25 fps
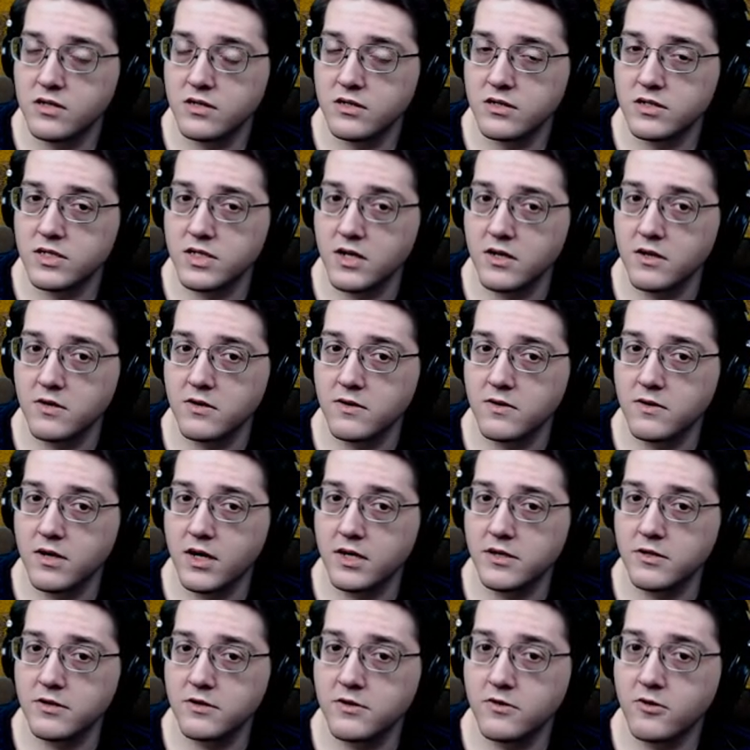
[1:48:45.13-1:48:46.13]
So,
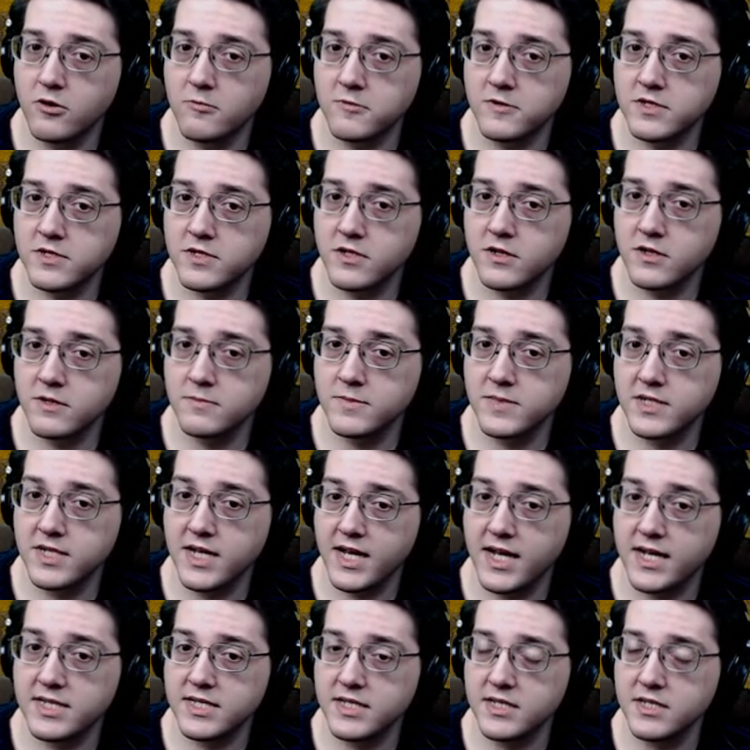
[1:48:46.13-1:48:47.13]
under normal
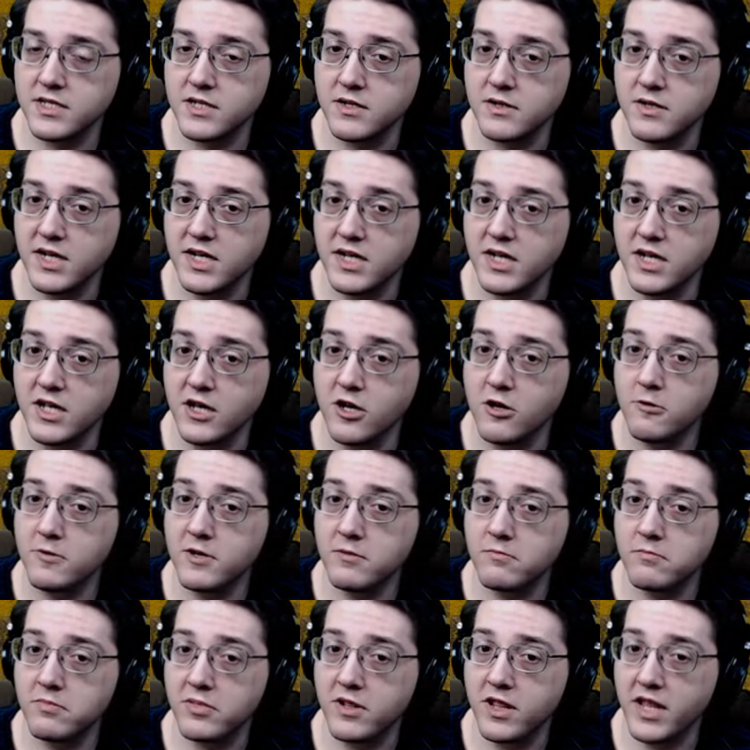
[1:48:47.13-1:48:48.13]
circumstances, you need
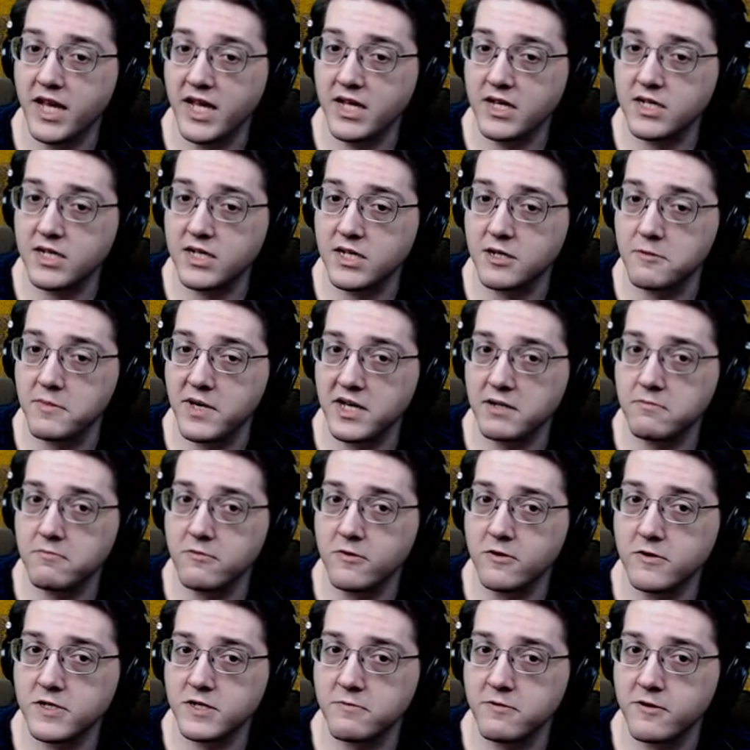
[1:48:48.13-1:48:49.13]
niobium plate to make
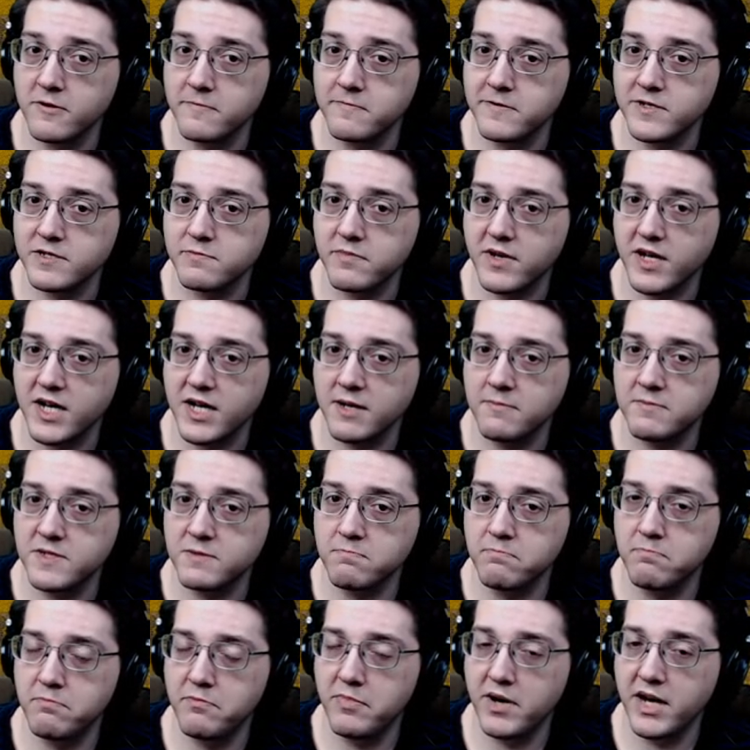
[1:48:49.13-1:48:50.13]
multipurpose pipes,
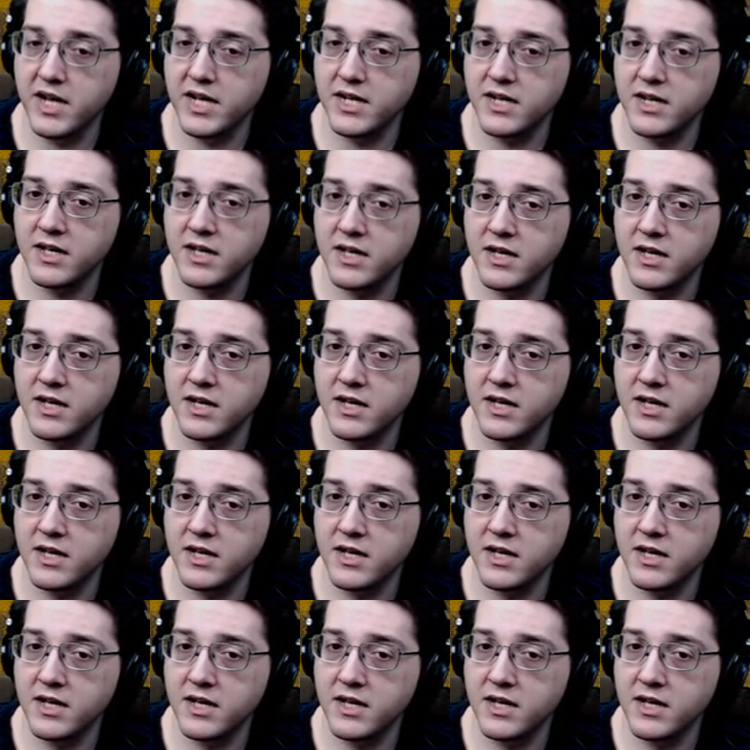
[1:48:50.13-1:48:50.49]
but